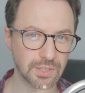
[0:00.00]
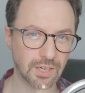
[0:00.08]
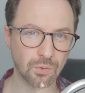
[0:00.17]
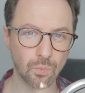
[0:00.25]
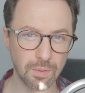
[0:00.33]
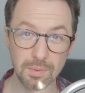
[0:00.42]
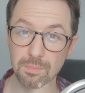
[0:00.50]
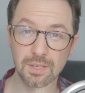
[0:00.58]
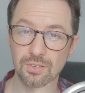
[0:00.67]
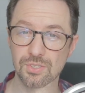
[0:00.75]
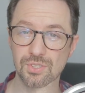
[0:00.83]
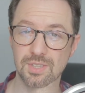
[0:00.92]
young women
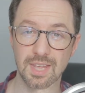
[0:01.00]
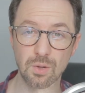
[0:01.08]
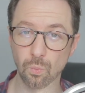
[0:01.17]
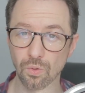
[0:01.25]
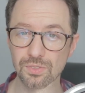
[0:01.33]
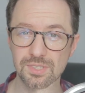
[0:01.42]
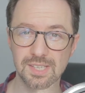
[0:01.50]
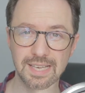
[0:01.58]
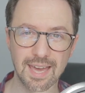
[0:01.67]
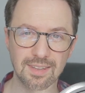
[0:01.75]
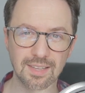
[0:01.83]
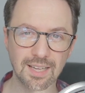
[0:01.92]
because they want to
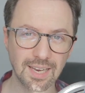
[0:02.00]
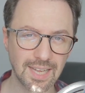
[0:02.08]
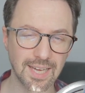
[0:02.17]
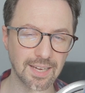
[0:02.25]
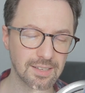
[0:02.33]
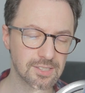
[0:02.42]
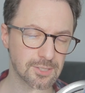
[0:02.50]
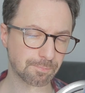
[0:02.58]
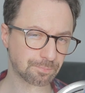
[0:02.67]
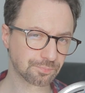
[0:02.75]
get the clicks.